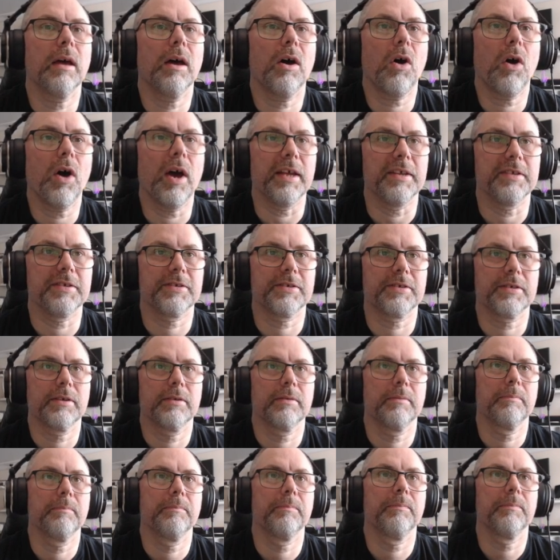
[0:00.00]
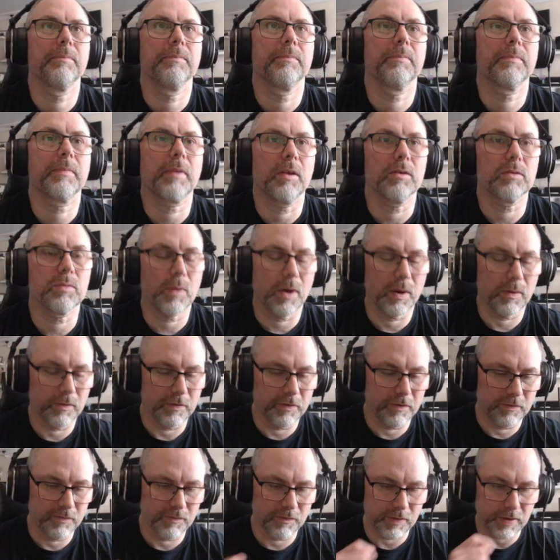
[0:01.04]
ice. Goes well
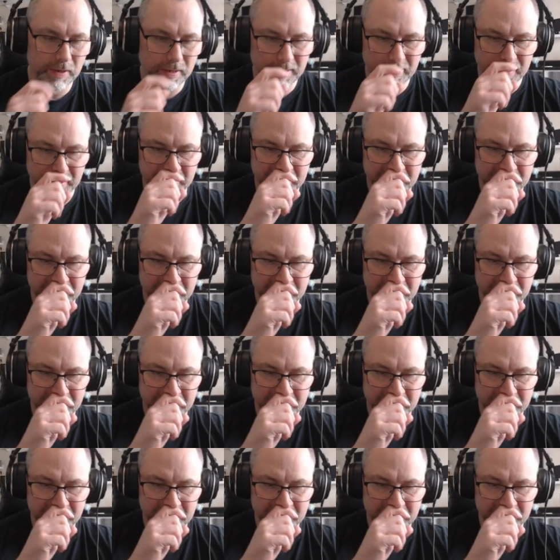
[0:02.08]
with uh,